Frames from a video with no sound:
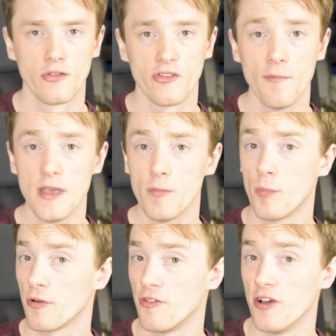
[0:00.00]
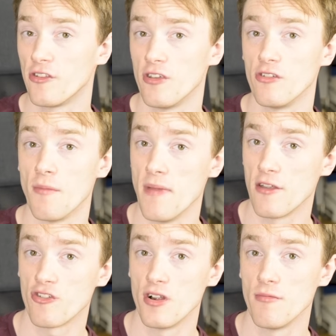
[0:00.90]
Some people prefer to use a
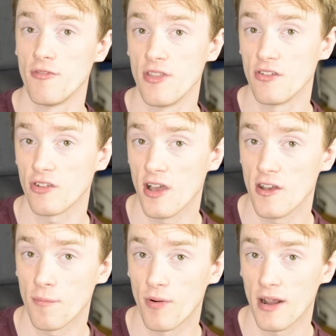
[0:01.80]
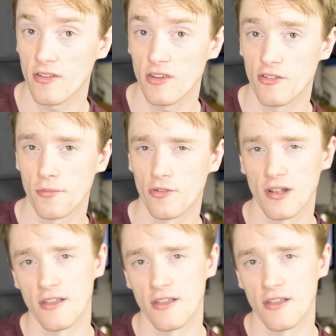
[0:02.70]
metronome for this kind of practice, so